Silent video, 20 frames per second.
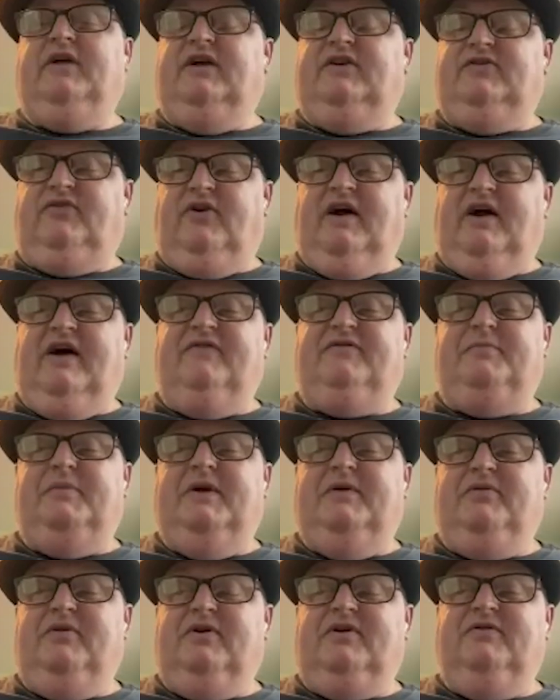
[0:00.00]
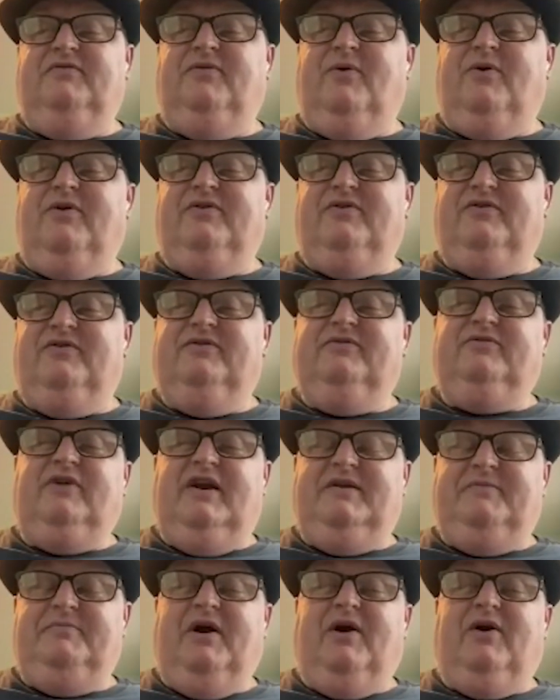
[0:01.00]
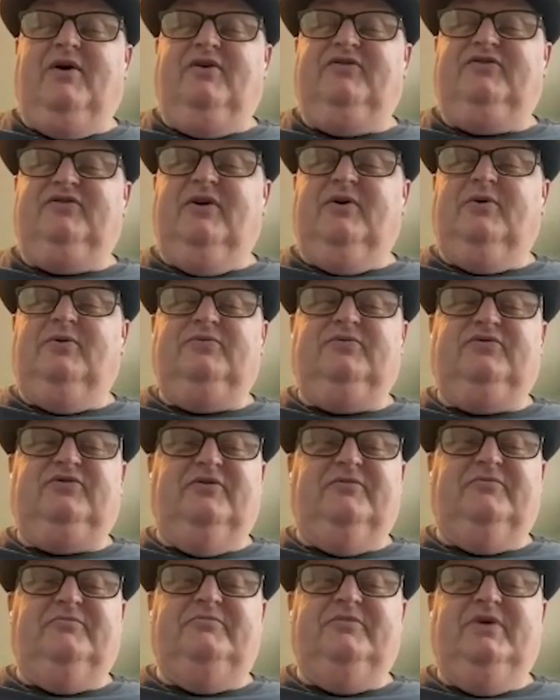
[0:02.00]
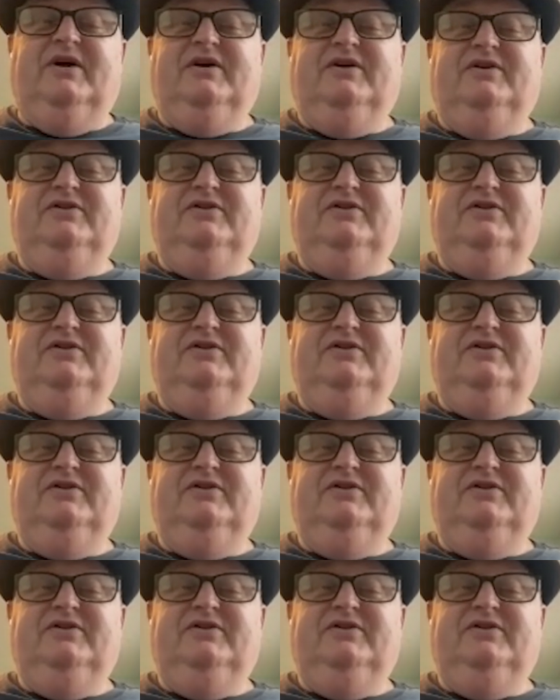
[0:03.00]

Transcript: Thanks for having me, and looking forward to letting parents know some